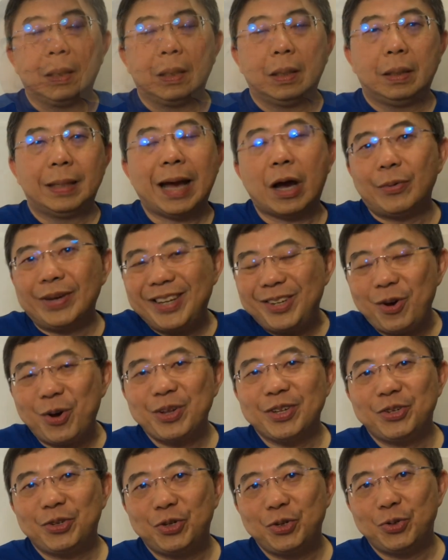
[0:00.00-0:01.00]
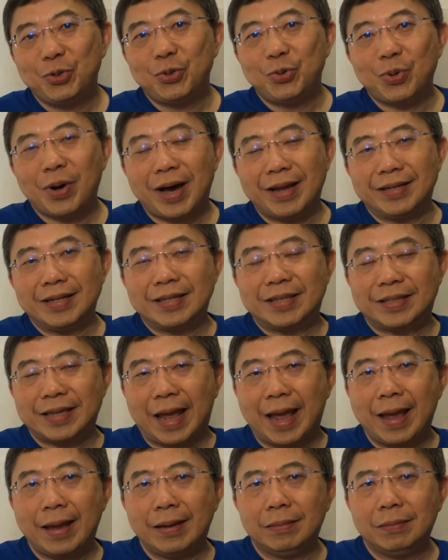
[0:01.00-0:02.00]
Now, in order to
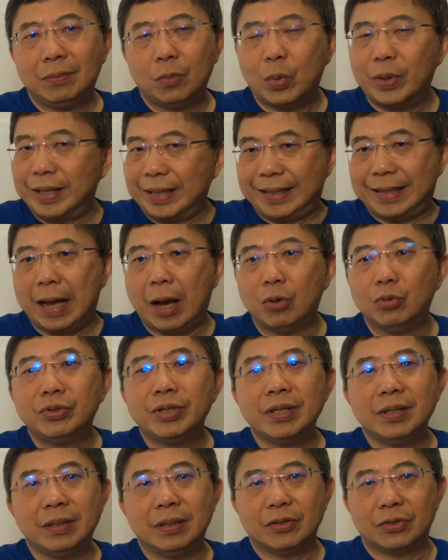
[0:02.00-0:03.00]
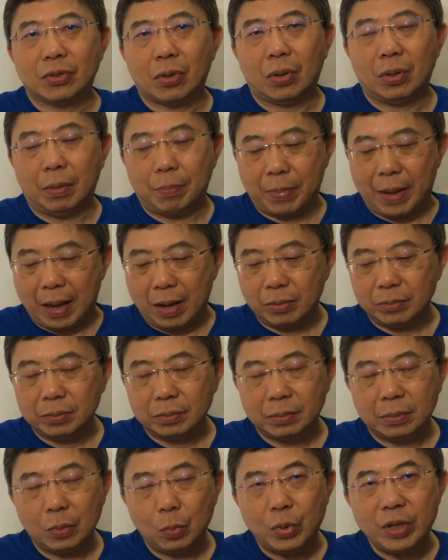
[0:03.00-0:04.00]
understand what accounting is all about,
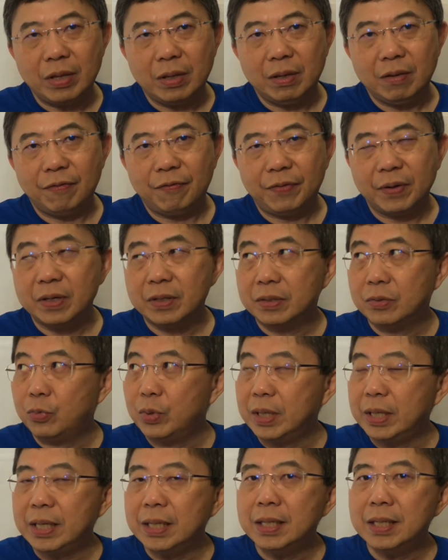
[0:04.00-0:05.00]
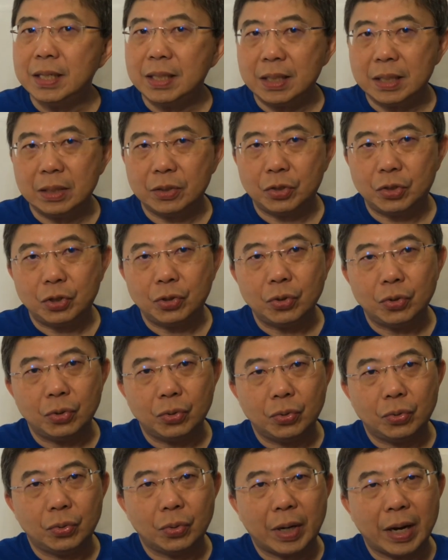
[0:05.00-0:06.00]
we first really need
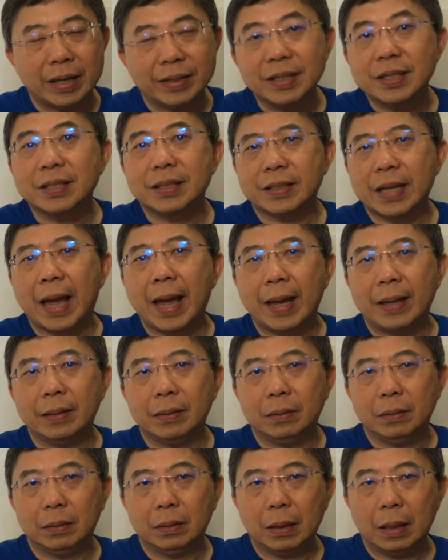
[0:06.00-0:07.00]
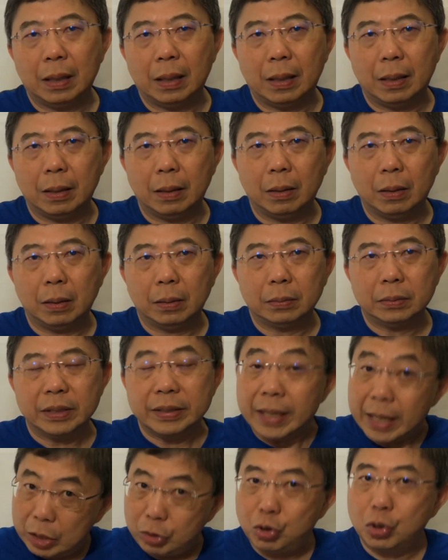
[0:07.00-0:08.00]
to understand
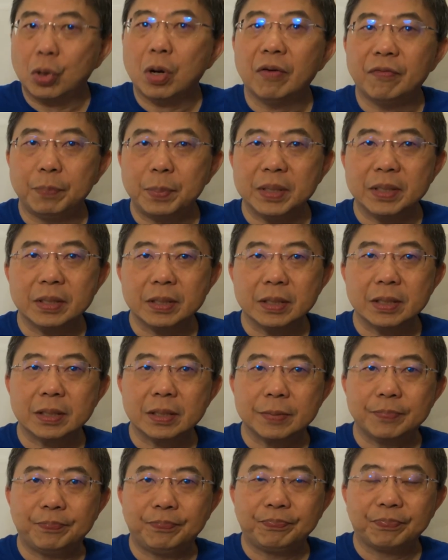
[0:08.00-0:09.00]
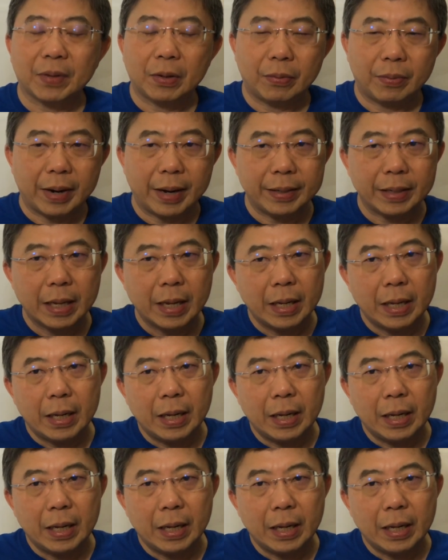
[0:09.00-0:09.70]
the nature of business, right?